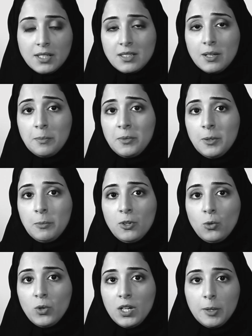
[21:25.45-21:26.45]
Some
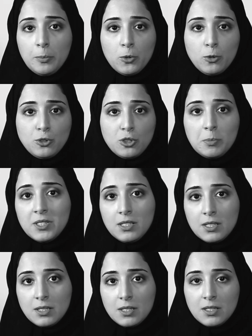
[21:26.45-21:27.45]
people will approach
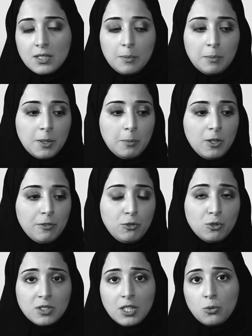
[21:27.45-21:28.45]
businesses. Some people,
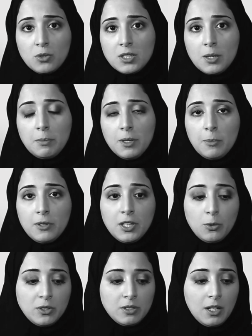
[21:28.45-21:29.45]
if you sit with some people,
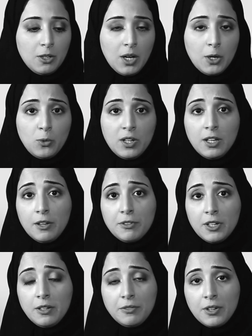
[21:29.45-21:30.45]
they will tell you, I will
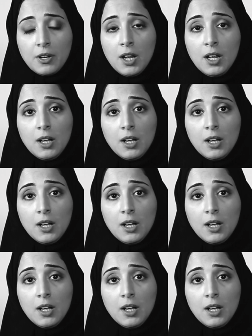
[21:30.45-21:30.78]
never ever